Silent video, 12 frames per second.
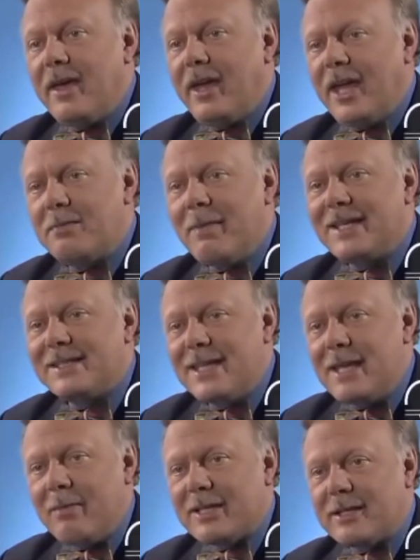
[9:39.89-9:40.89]
It may
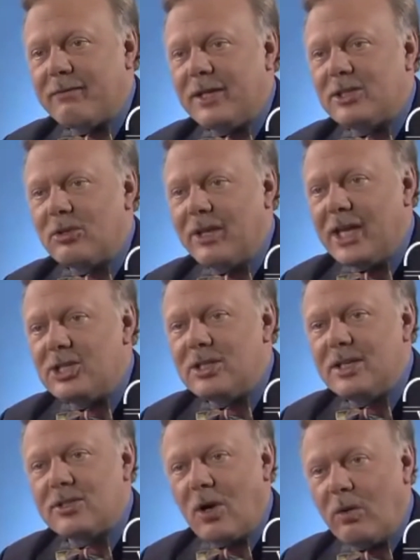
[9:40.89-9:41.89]
seem as if intonation
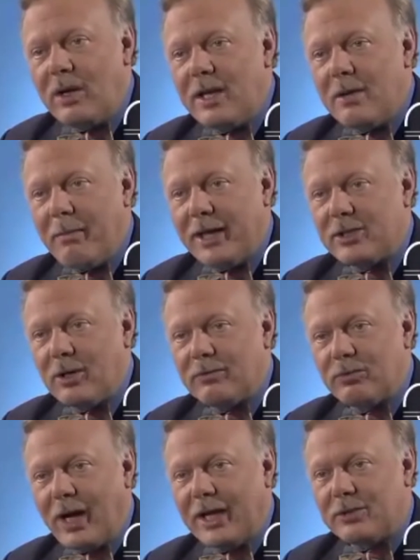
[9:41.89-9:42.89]
is only a matter of
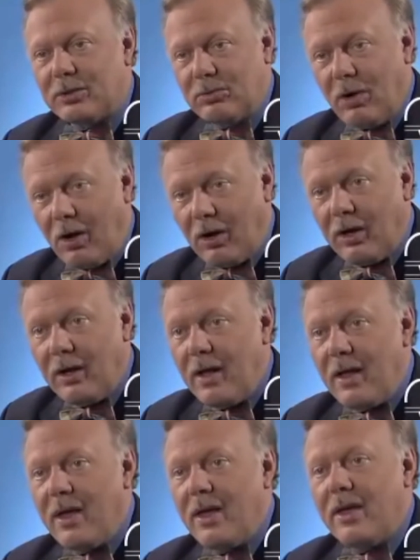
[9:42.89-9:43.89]
right or wrong.
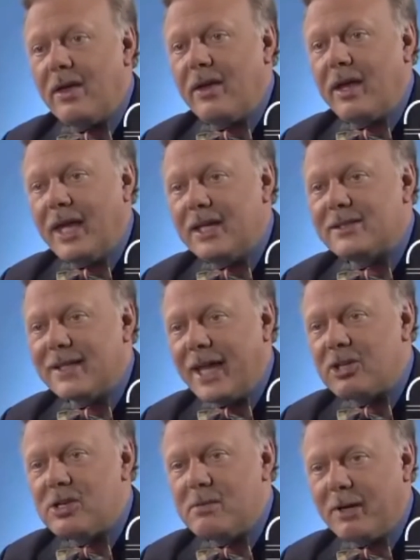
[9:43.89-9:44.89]
It is
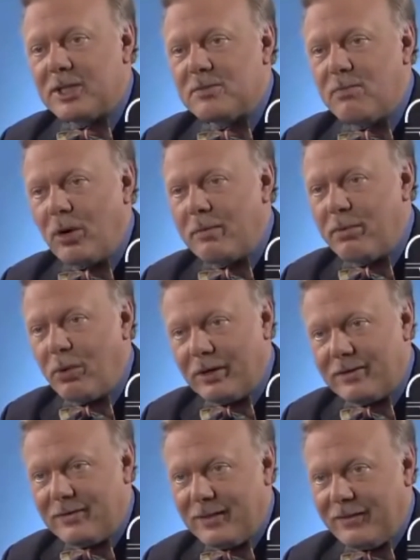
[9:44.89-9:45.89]
actually much more
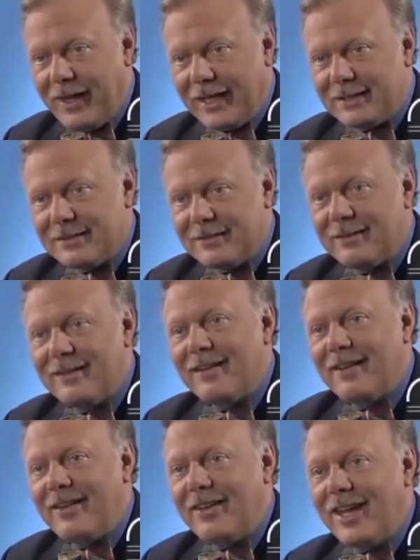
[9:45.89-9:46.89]
important than that.
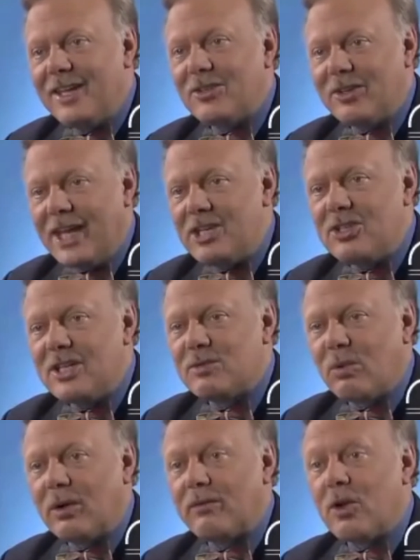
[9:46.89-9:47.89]
Intonation is
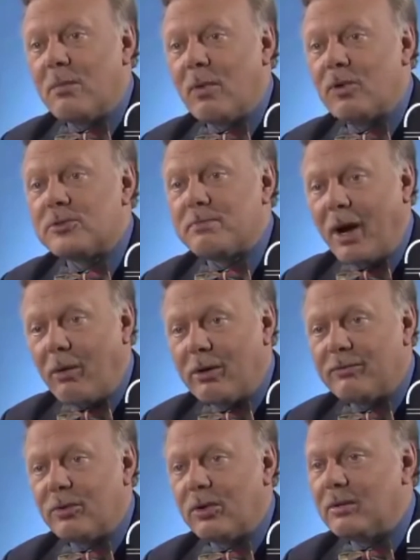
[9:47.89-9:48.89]
one of your most
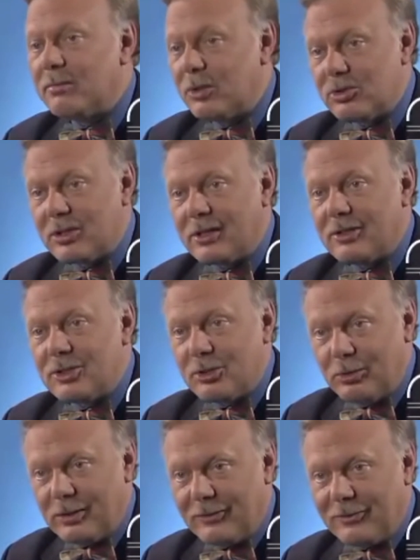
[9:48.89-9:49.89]
powerful musical
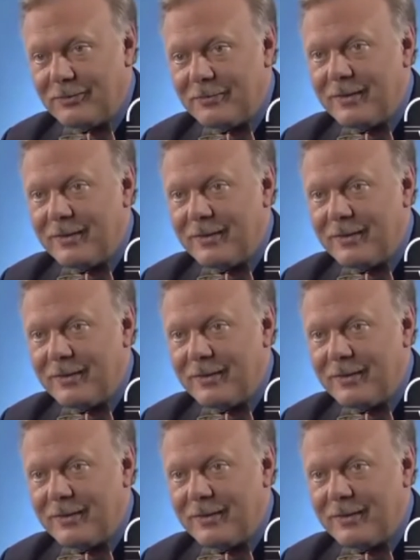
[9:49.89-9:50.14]
tools.